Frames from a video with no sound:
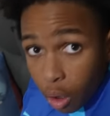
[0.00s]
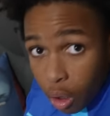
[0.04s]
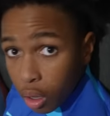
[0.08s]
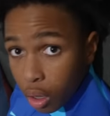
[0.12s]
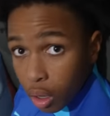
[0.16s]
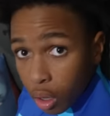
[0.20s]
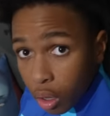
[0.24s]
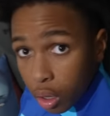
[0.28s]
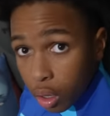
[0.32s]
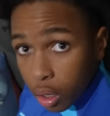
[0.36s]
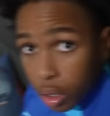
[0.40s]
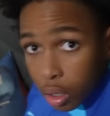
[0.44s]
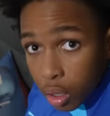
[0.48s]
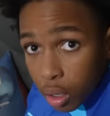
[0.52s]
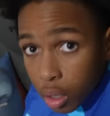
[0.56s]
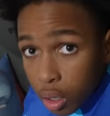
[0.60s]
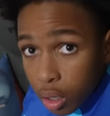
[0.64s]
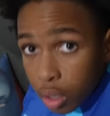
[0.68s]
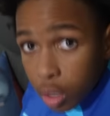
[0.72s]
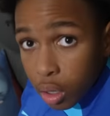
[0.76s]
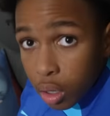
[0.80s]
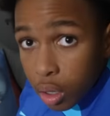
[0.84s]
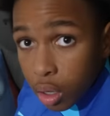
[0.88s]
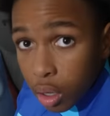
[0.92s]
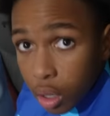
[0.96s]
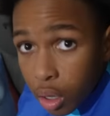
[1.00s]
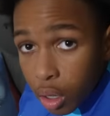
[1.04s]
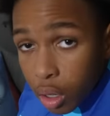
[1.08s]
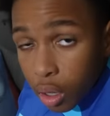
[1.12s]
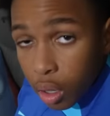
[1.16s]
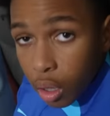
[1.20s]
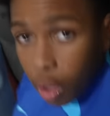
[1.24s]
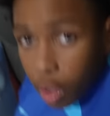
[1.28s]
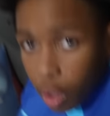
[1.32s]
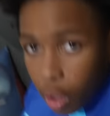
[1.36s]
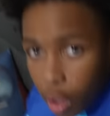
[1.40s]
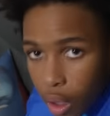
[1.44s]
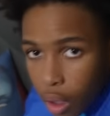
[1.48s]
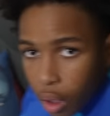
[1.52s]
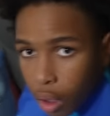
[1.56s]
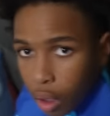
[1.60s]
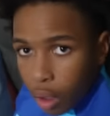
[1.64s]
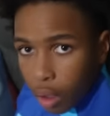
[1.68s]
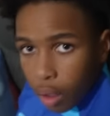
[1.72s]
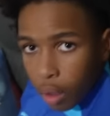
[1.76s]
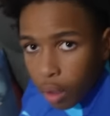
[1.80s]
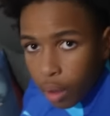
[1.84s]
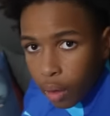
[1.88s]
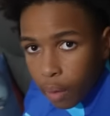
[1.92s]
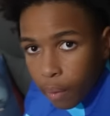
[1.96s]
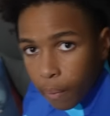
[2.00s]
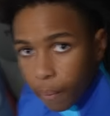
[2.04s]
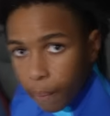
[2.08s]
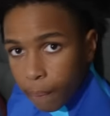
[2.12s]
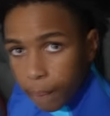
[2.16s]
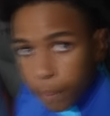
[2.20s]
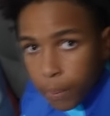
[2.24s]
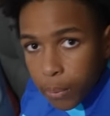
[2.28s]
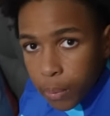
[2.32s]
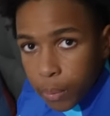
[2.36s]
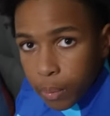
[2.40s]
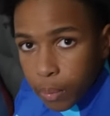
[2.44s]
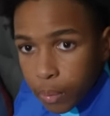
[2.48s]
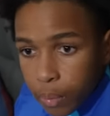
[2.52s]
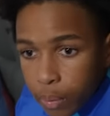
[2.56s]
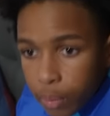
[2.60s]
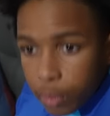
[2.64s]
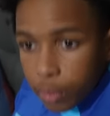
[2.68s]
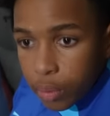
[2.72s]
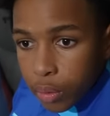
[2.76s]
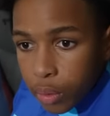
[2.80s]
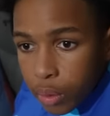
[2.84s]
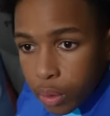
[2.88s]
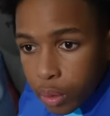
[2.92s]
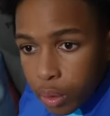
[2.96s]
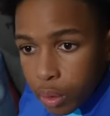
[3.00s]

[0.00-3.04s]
Cinema don't close at five. Cinemas will never close at five.